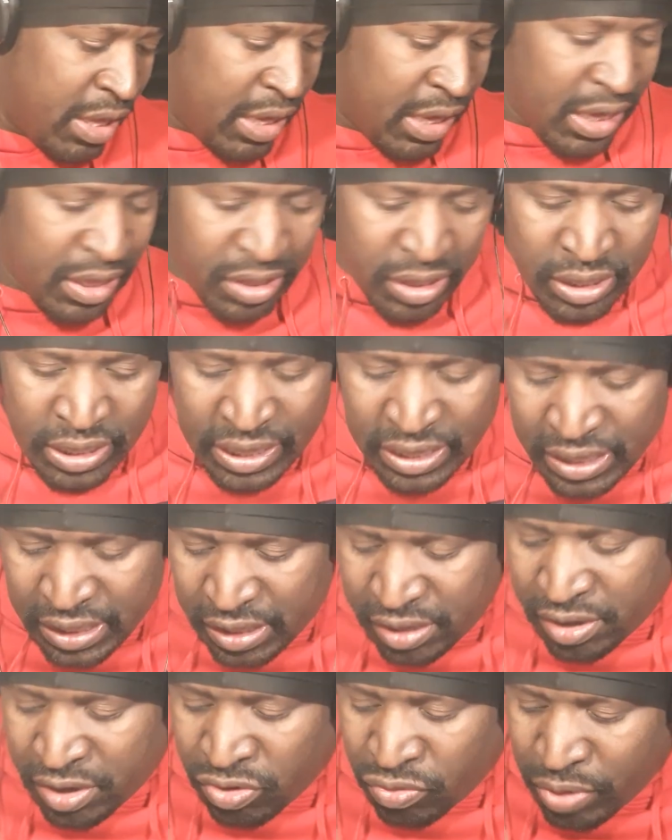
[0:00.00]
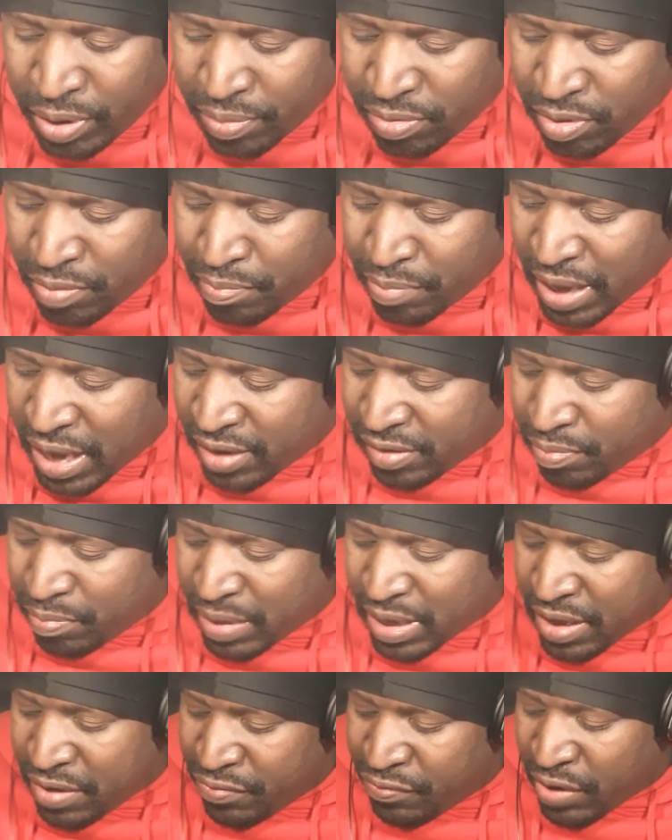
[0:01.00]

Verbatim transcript: Hit the link in the description box, man.